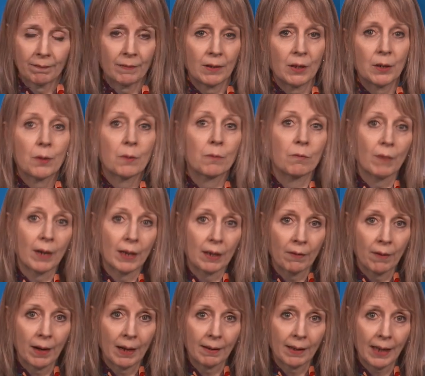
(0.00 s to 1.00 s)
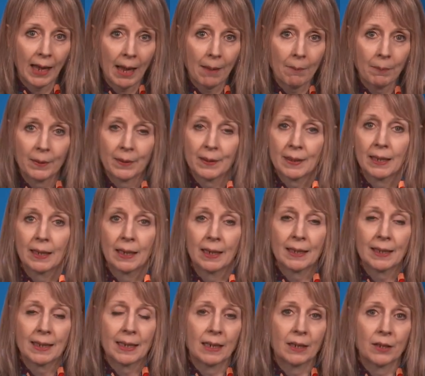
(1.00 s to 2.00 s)
You don't run around campus and
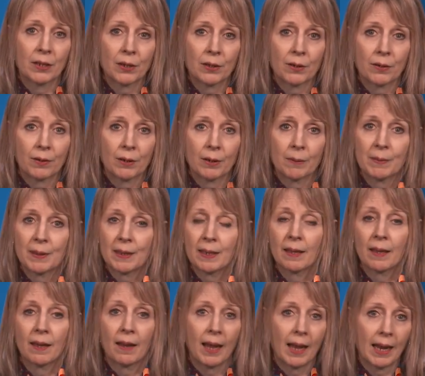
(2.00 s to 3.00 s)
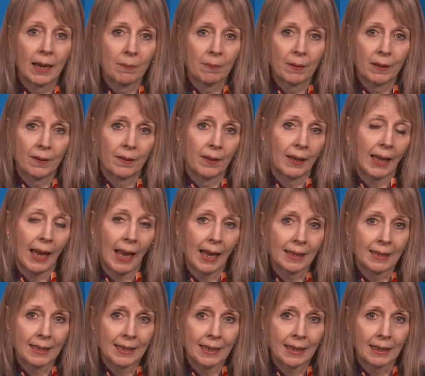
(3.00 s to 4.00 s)
listen in to groups in the library or the
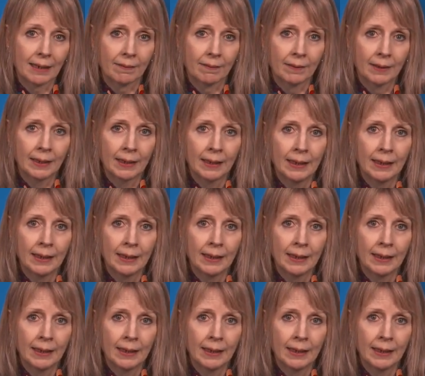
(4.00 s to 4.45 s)
canteen.